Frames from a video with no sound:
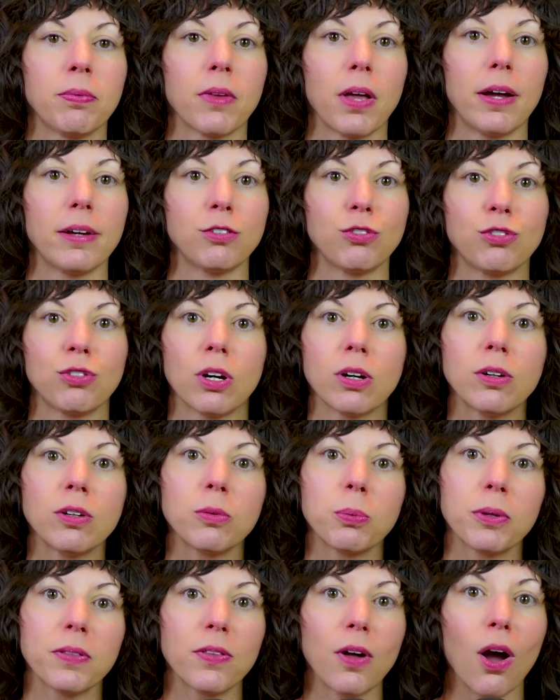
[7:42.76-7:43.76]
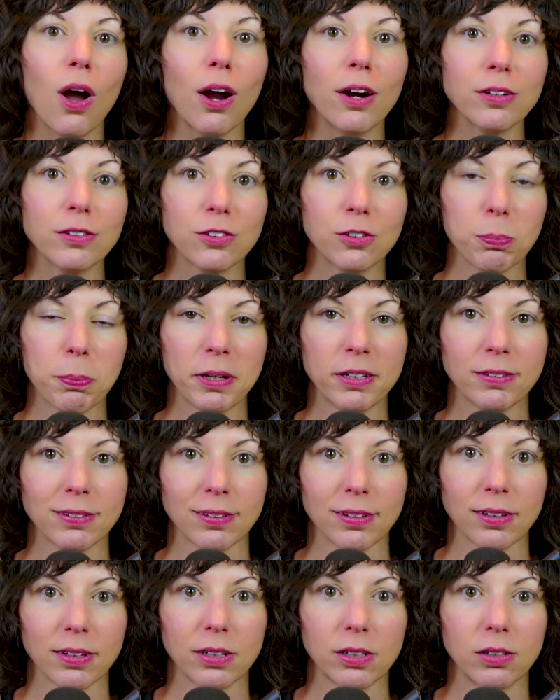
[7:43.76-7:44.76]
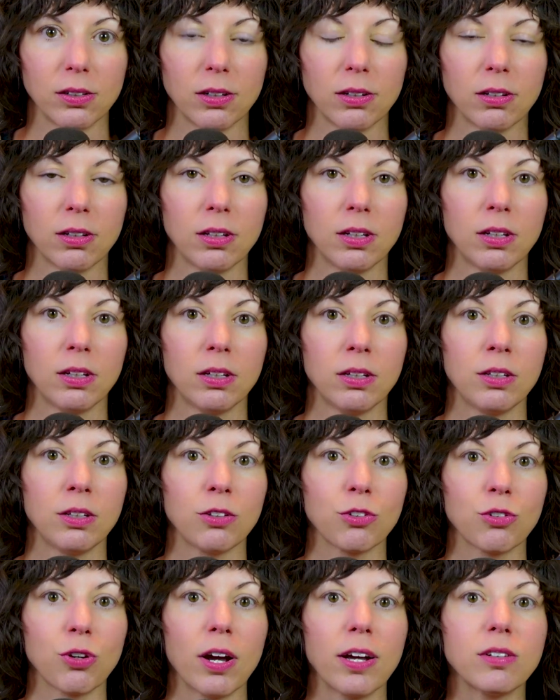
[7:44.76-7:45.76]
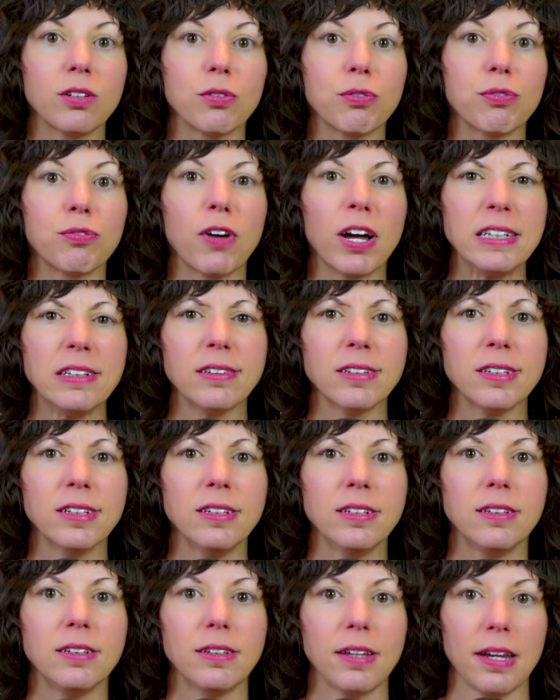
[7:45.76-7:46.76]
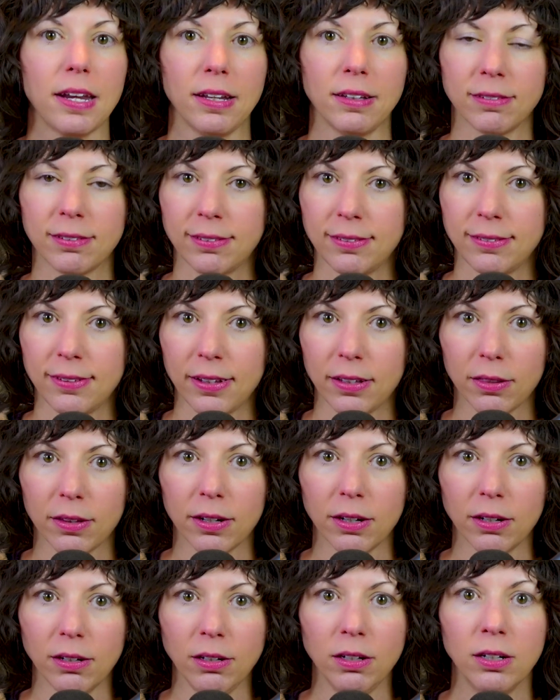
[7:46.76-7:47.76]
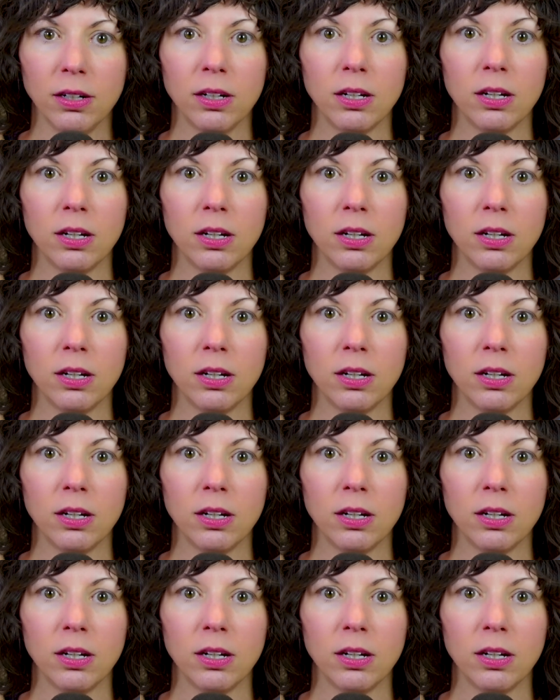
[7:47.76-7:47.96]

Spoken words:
I struggled with the heart space a little, trying to find it and stay there.